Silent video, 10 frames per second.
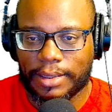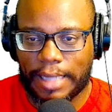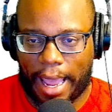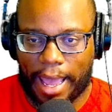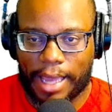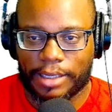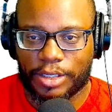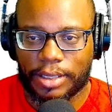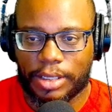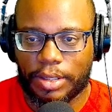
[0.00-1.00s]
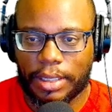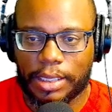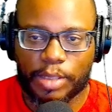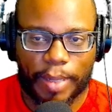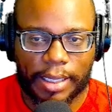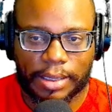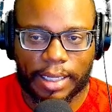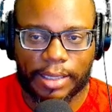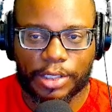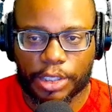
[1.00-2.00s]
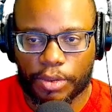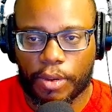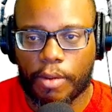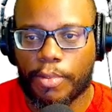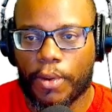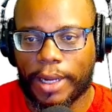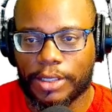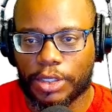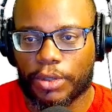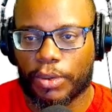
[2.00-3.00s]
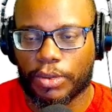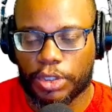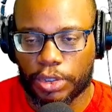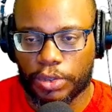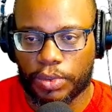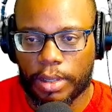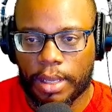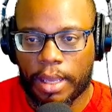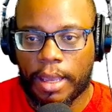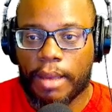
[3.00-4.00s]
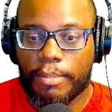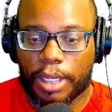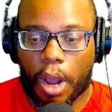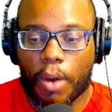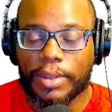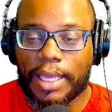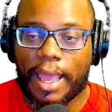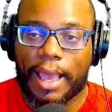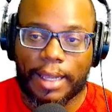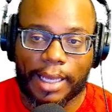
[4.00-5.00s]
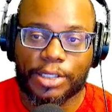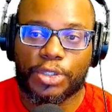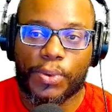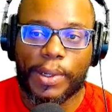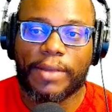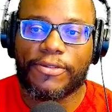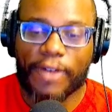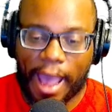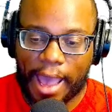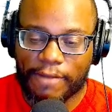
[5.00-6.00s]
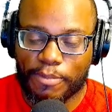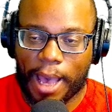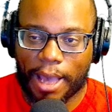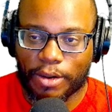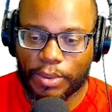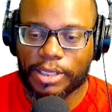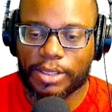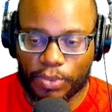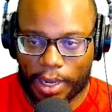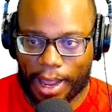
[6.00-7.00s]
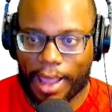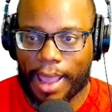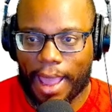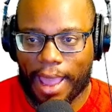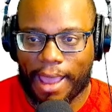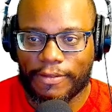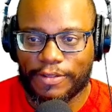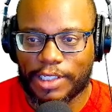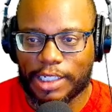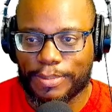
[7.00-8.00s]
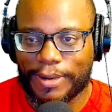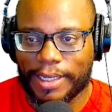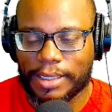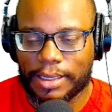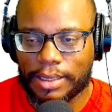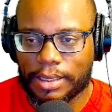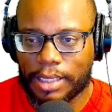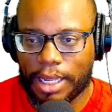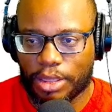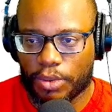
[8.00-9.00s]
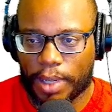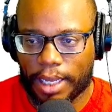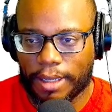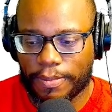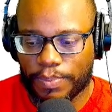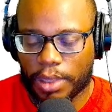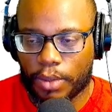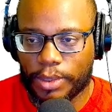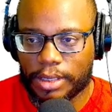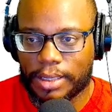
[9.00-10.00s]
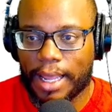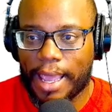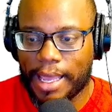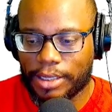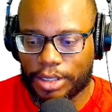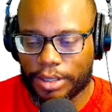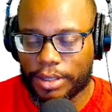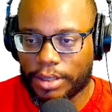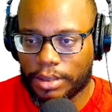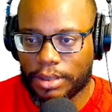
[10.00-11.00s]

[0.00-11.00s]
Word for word: dash until the display says 0.02. But on the LX25 model, which is what I have, says press C3, which is the enter,